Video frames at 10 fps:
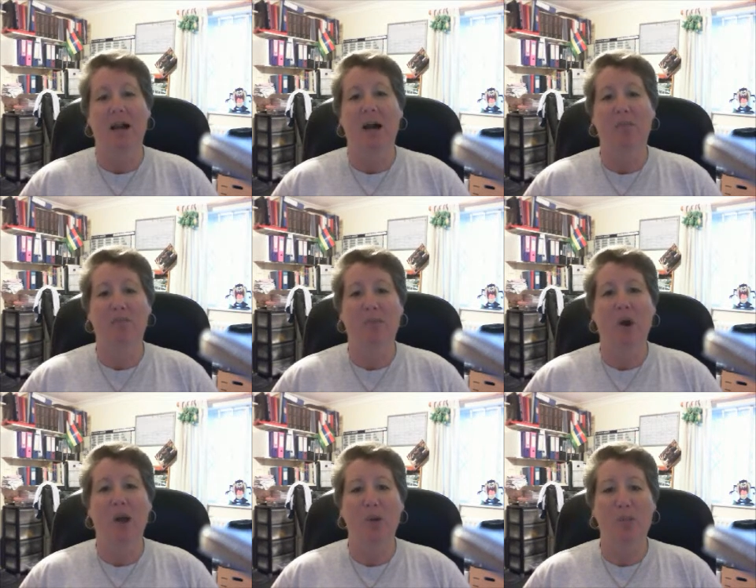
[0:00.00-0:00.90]
and
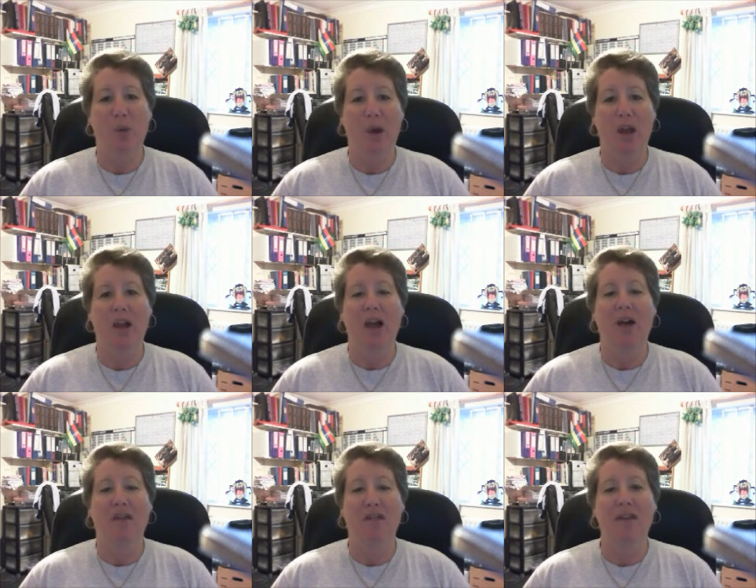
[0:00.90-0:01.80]
boy oh boy,
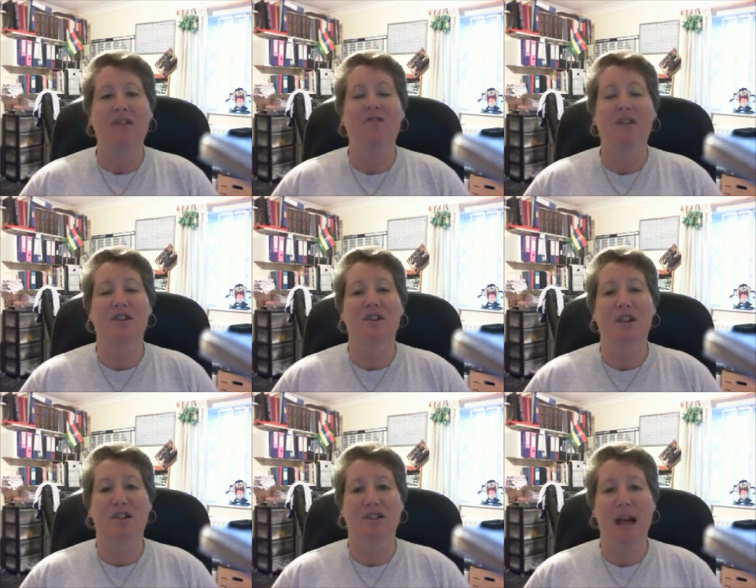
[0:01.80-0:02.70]
are things gonna
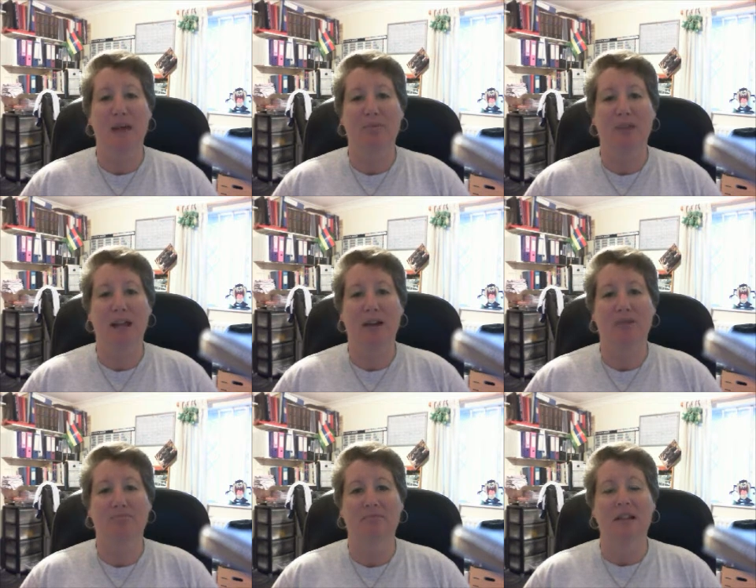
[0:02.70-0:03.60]
start to happen
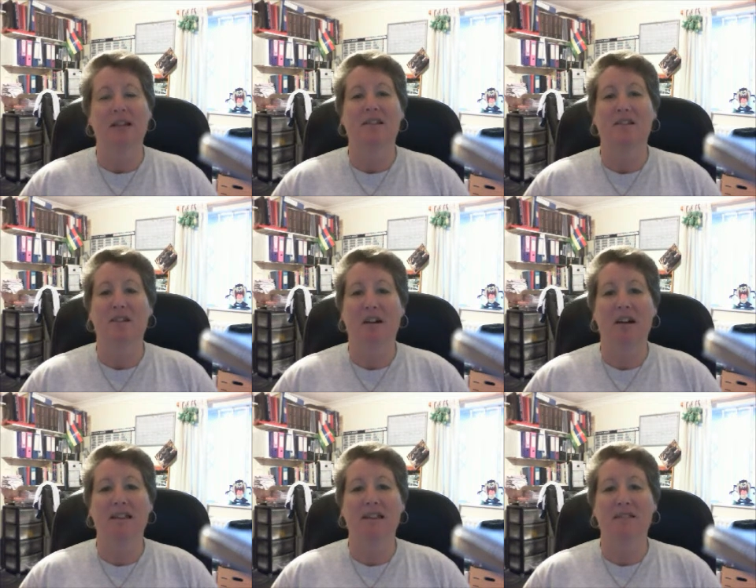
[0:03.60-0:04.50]
now. So
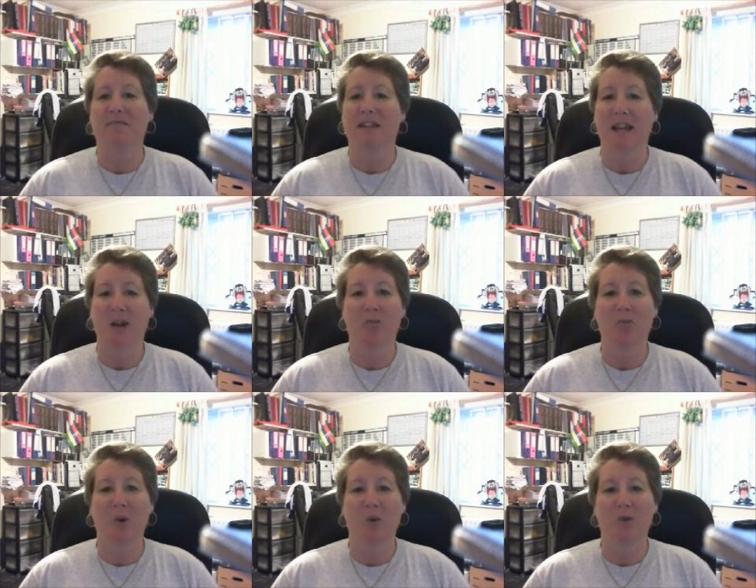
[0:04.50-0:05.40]
guys, get on
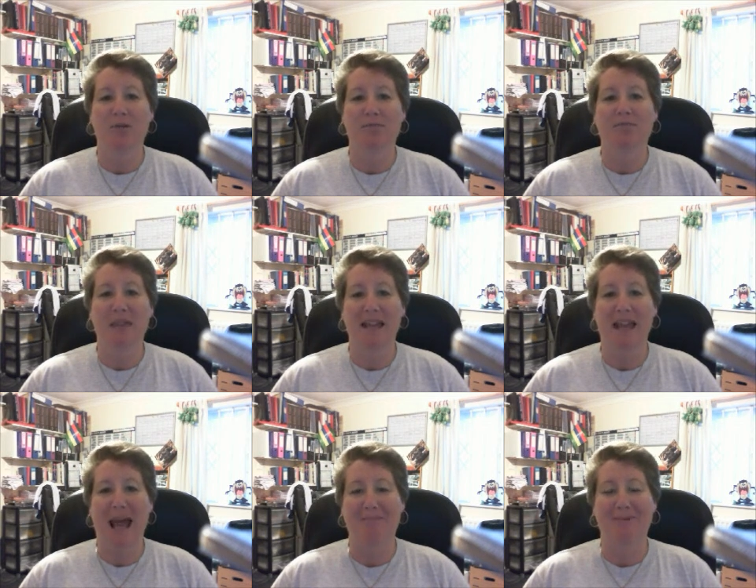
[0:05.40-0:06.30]
board, make
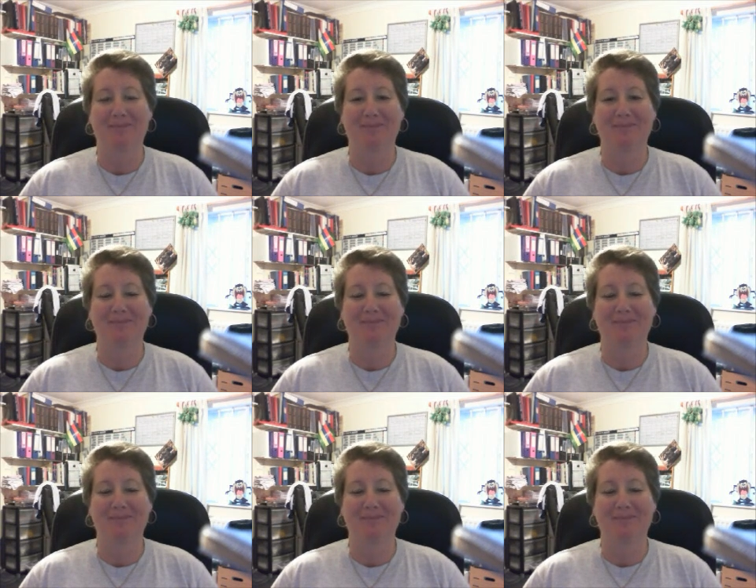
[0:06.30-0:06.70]
it happen.